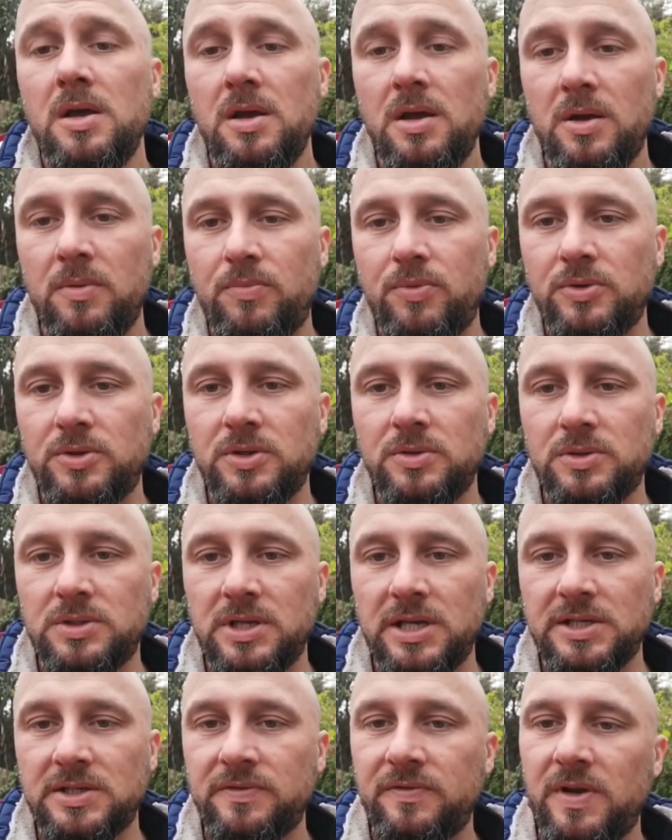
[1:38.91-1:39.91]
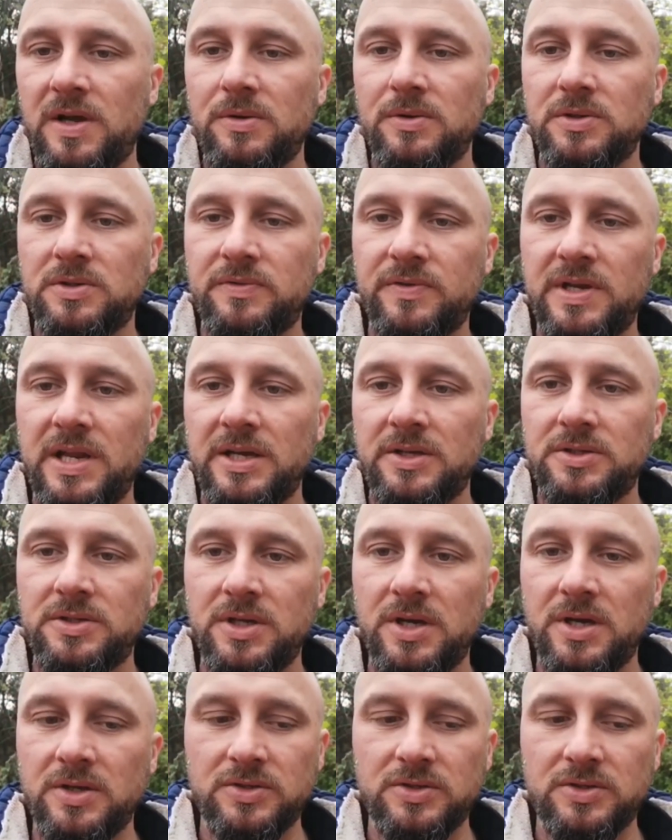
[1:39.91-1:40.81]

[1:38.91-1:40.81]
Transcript: and produce nice flowers for next year.